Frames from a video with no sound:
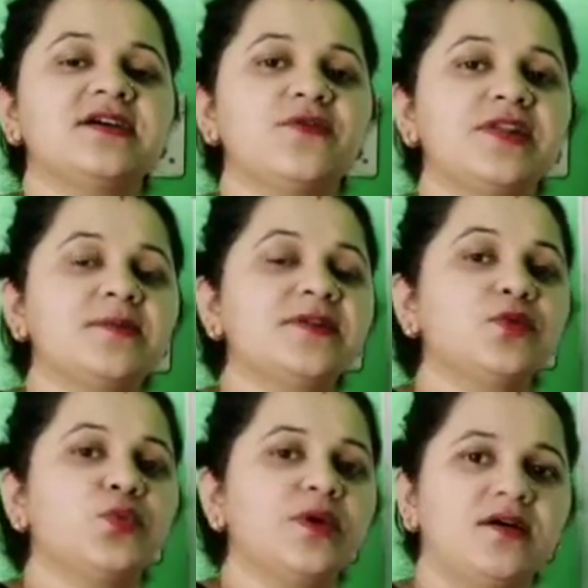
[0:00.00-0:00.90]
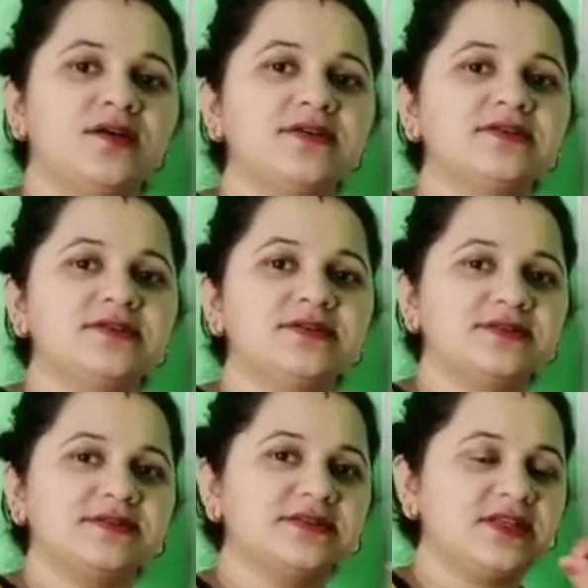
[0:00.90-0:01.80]
a
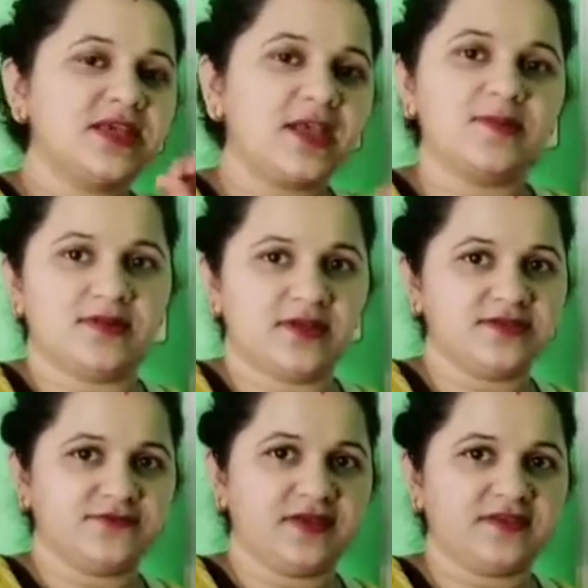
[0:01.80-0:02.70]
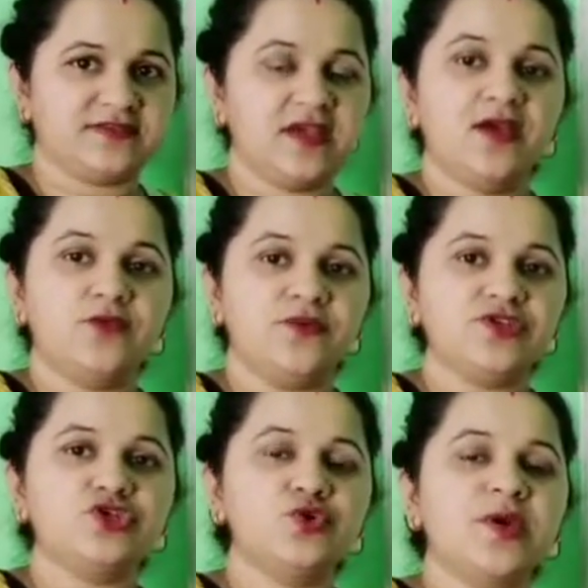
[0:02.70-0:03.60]
cable interface
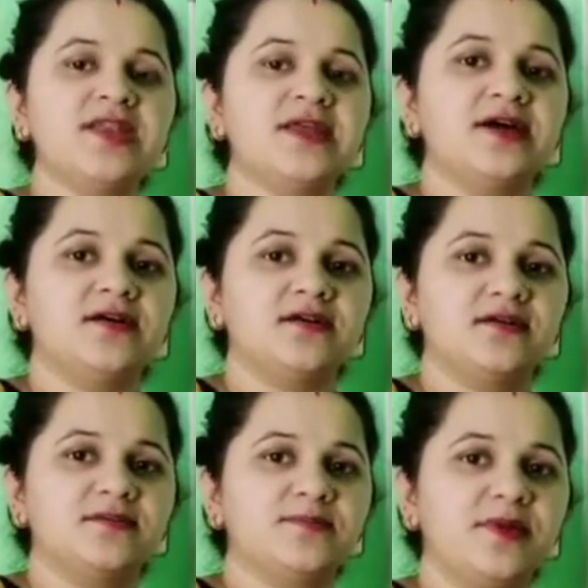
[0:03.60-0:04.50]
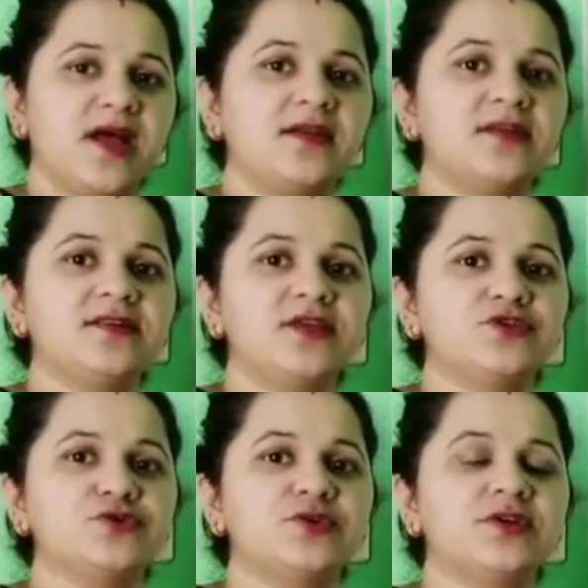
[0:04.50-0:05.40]
which you can plug it
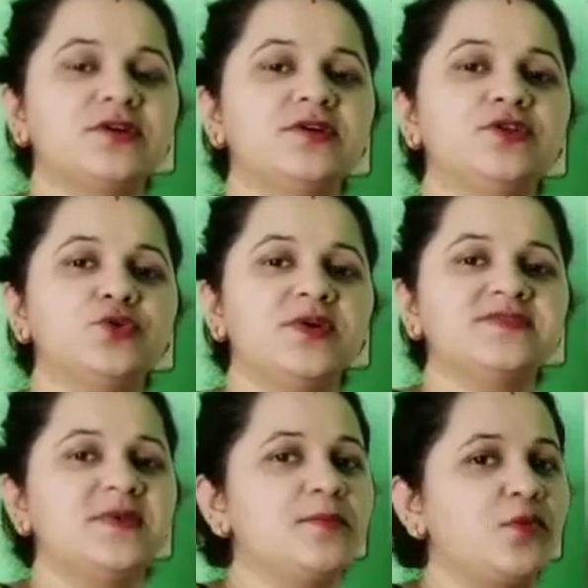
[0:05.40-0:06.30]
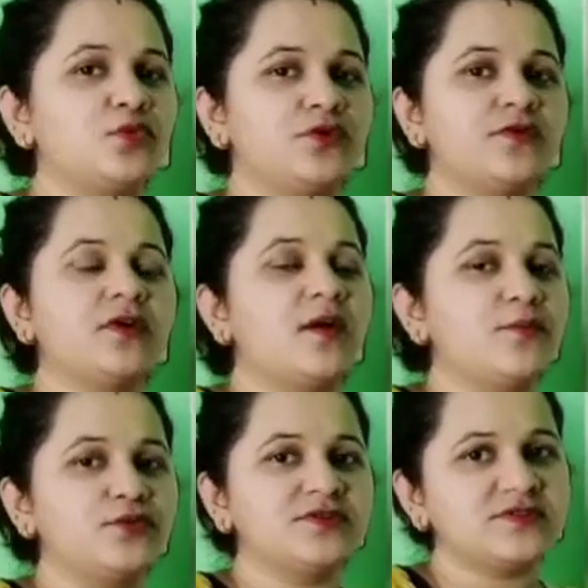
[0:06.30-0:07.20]
into the USB port of a
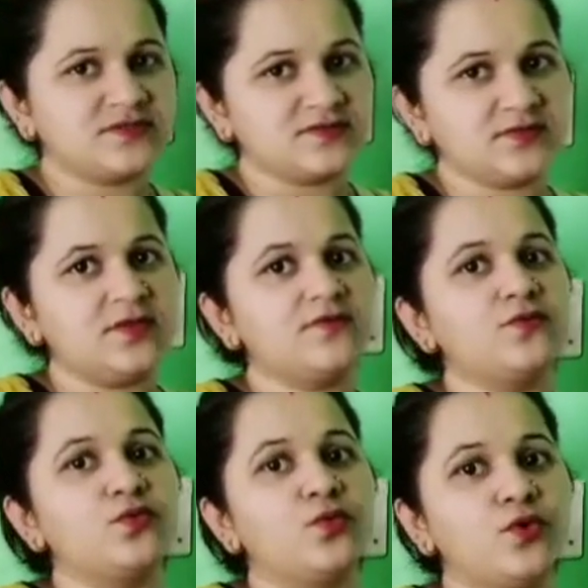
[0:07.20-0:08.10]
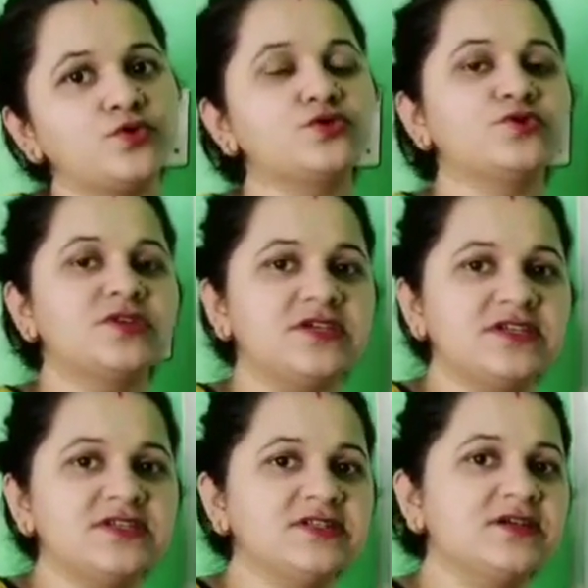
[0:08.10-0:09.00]
computer system if you want to
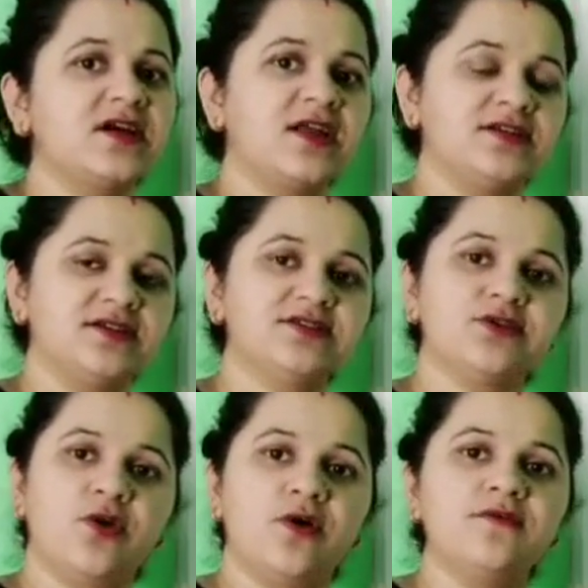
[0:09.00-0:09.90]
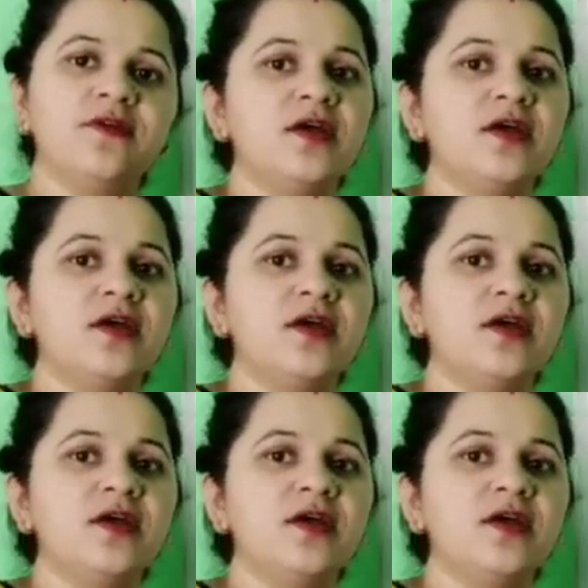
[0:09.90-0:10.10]
read the content of